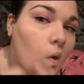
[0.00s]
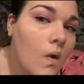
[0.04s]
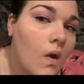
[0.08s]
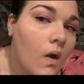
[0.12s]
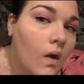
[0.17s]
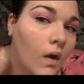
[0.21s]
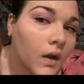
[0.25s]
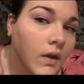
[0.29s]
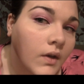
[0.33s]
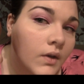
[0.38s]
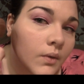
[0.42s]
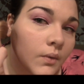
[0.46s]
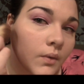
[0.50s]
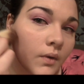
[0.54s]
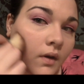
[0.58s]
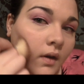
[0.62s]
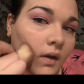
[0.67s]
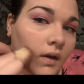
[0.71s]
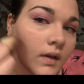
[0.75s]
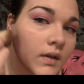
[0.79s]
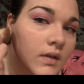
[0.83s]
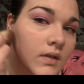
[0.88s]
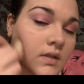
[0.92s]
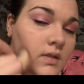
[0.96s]

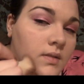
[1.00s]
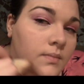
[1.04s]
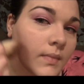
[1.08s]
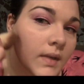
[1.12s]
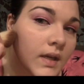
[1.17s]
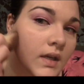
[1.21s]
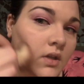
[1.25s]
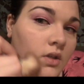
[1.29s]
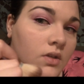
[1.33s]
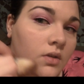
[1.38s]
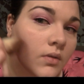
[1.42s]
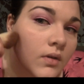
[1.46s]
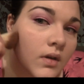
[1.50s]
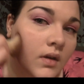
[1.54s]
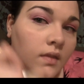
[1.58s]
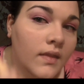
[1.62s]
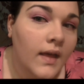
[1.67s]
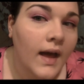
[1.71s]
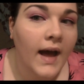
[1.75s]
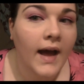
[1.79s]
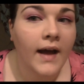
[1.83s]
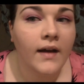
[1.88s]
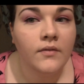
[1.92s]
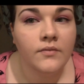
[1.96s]
contour and just make sure
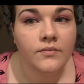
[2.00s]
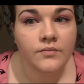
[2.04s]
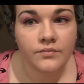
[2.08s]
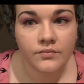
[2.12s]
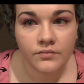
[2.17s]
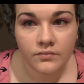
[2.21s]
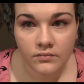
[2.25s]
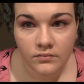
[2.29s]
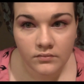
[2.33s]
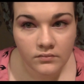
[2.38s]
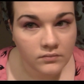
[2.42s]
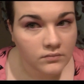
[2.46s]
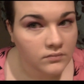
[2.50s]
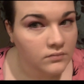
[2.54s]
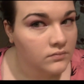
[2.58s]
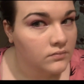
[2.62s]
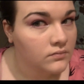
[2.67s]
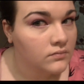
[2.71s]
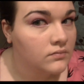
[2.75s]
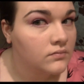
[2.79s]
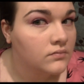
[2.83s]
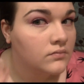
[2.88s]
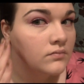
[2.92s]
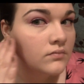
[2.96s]
that
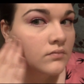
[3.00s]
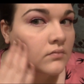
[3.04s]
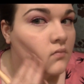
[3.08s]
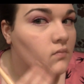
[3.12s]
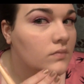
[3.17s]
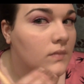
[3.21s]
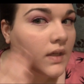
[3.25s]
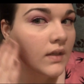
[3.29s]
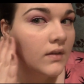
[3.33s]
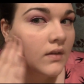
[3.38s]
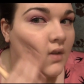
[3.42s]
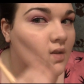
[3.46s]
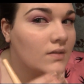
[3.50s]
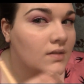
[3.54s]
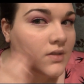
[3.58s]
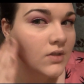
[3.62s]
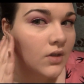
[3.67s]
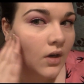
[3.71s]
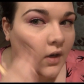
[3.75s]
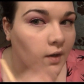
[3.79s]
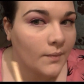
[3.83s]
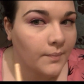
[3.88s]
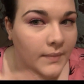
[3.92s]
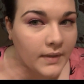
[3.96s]
it looks
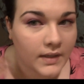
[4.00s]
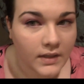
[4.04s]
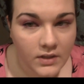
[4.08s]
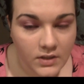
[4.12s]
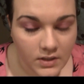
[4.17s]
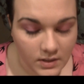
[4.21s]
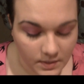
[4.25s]
dark, but it's